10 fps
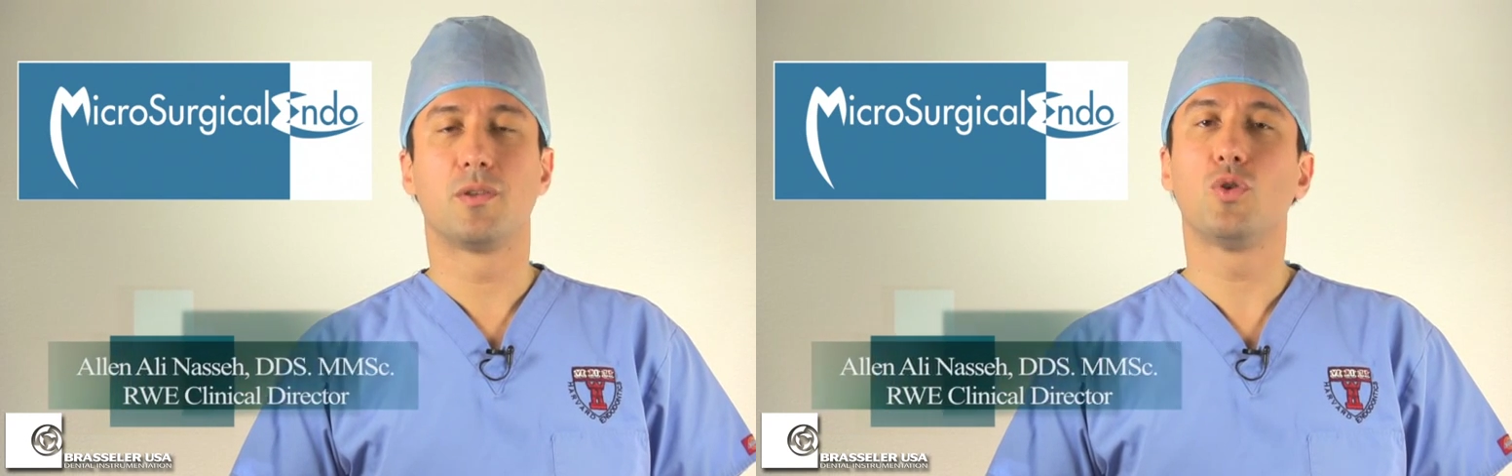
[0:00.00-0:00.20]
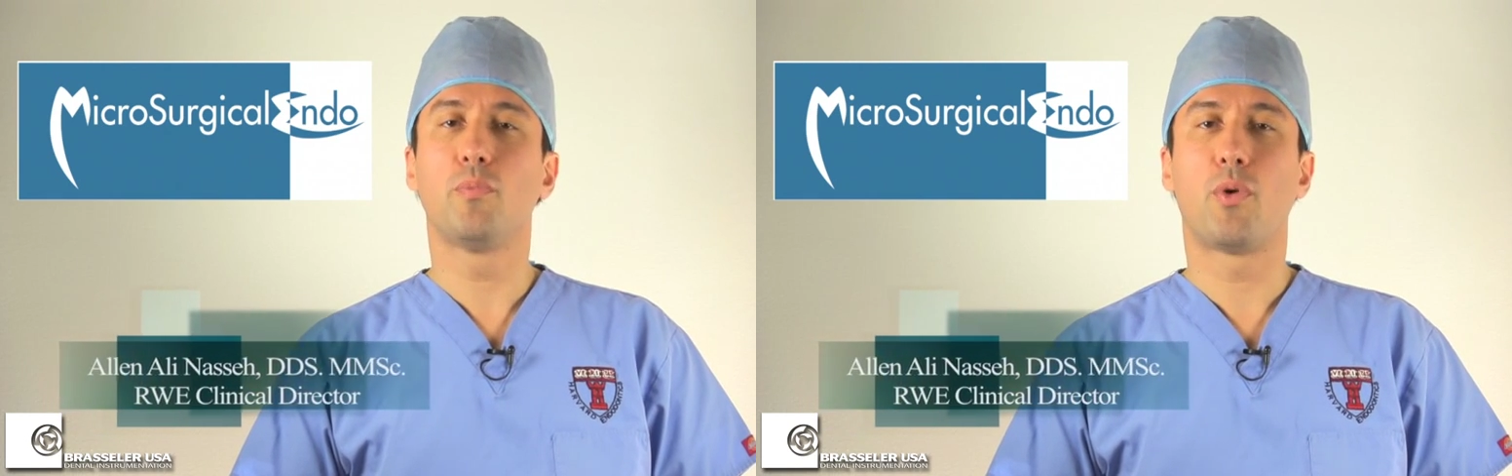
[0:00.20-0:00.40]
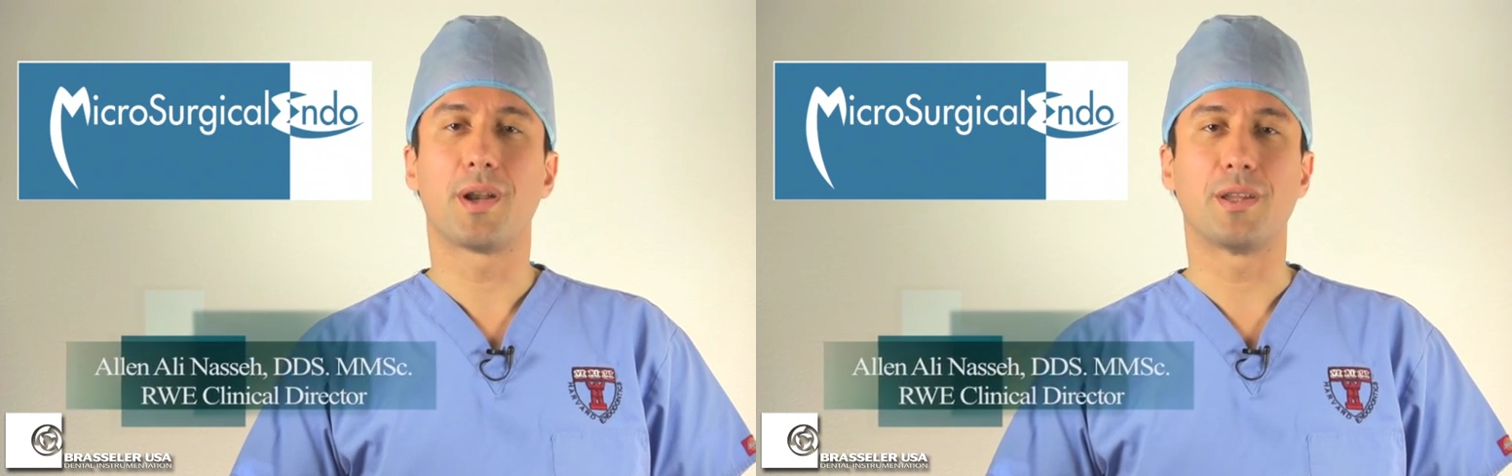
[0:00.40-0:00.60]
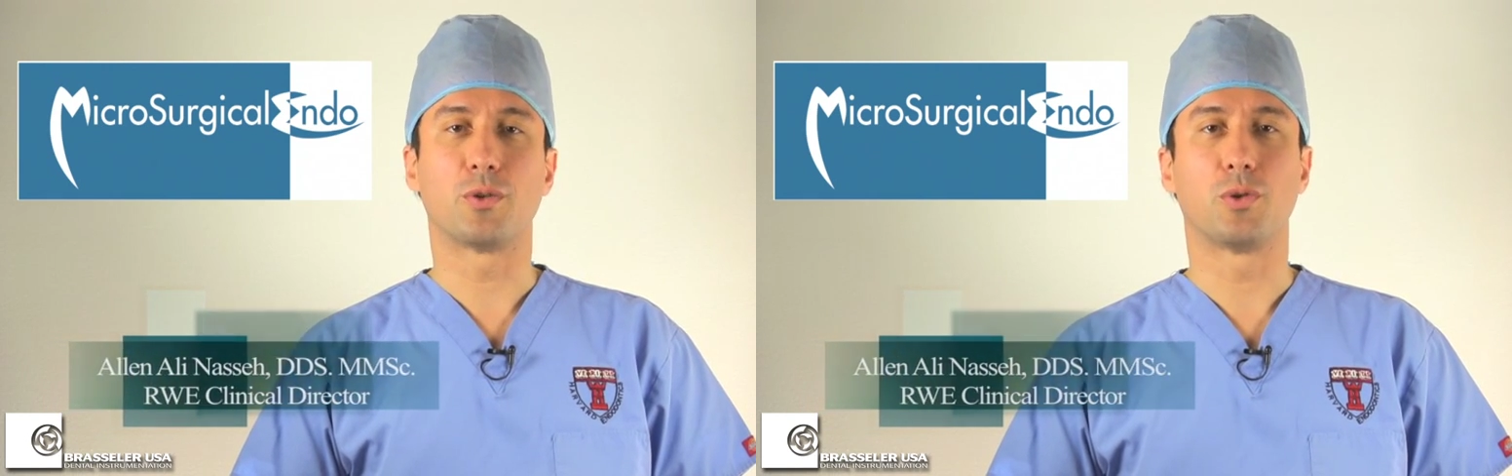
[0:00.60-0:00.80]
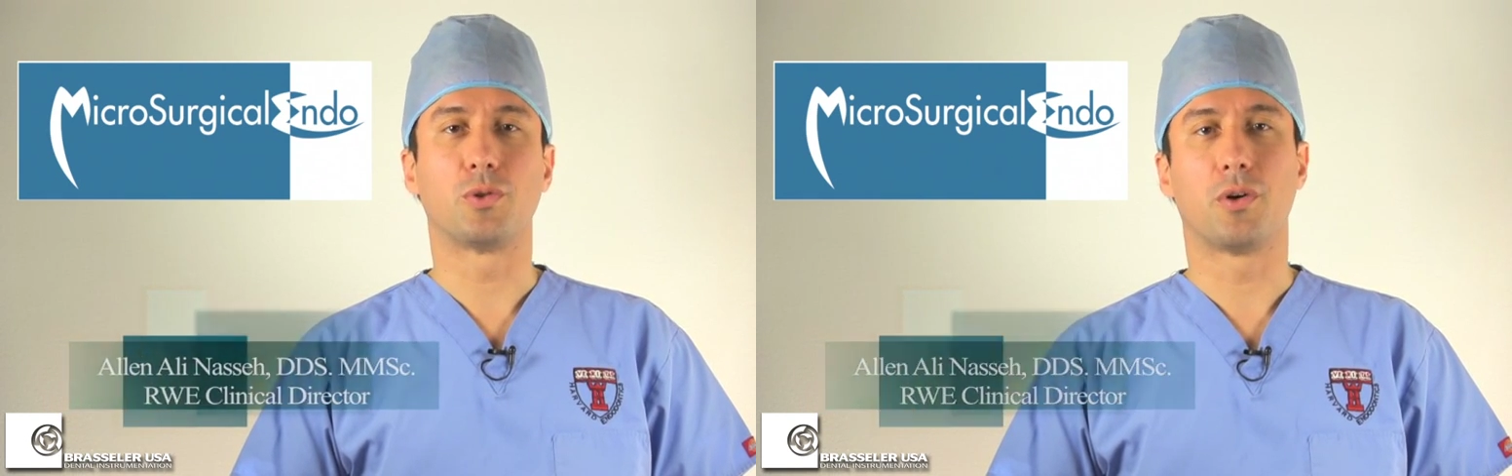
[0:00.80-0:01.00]
two-part endo
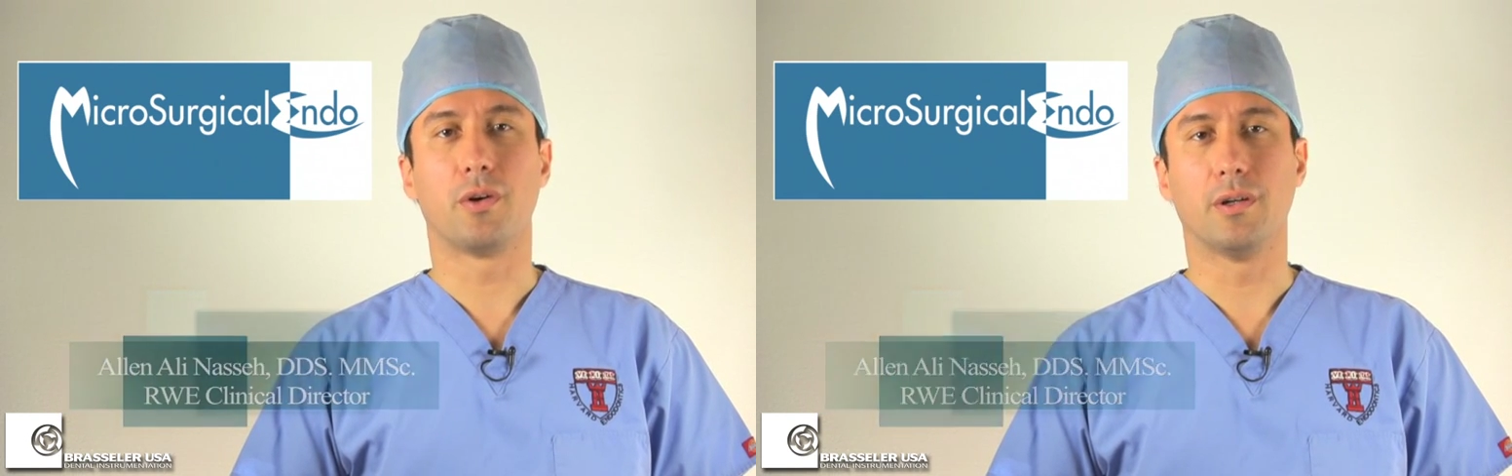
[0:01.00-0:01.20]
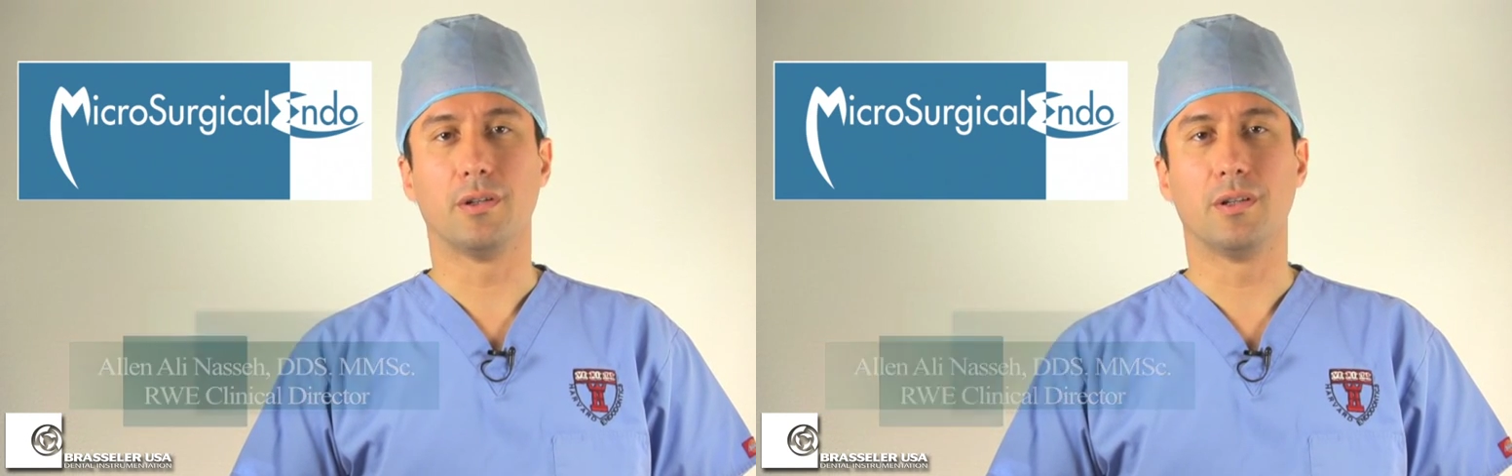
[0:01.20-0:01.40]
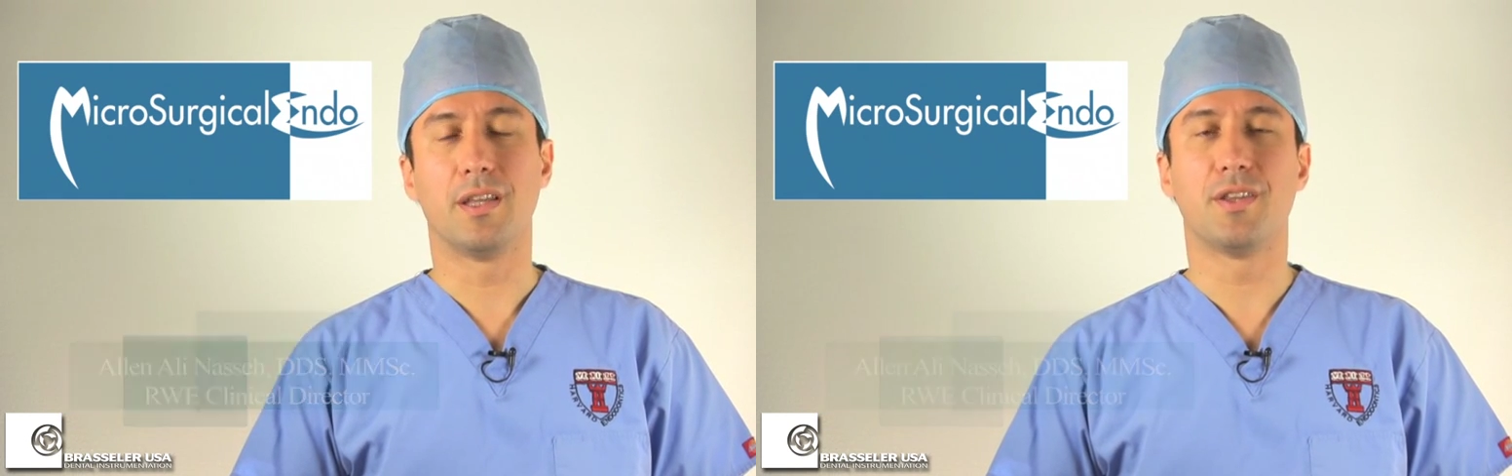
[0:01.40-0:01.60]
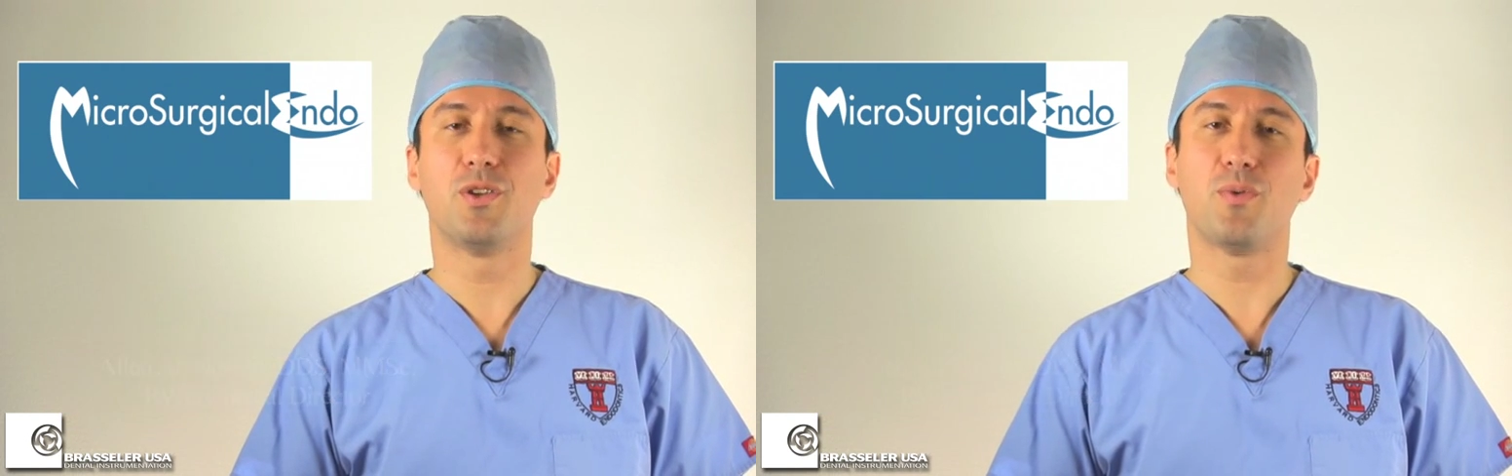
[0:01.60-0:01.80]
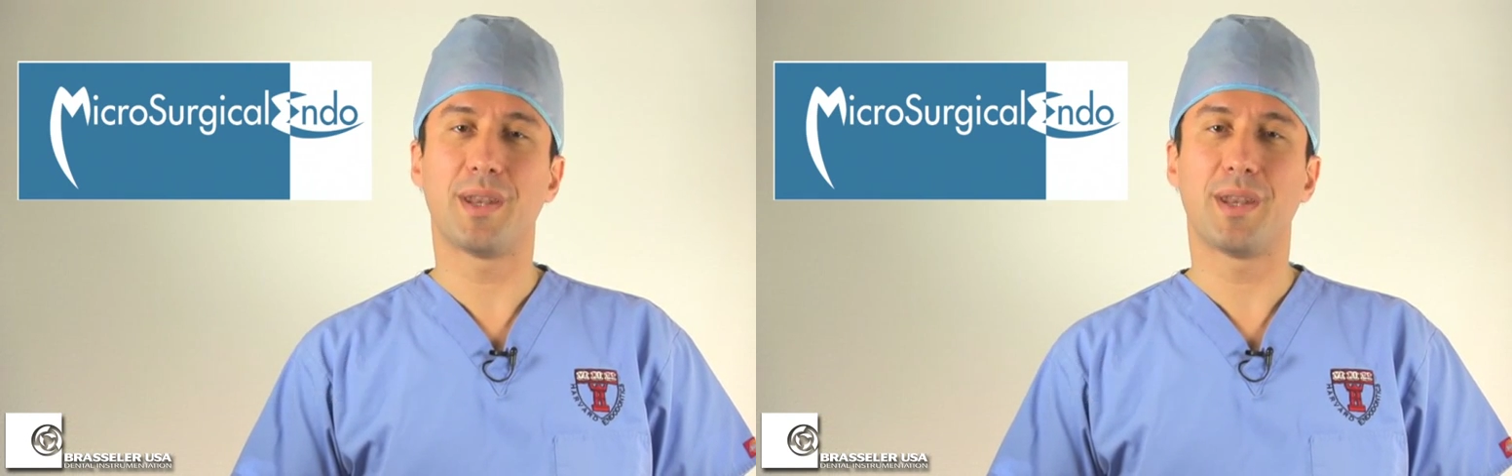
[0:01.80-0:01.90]
tutorial on the new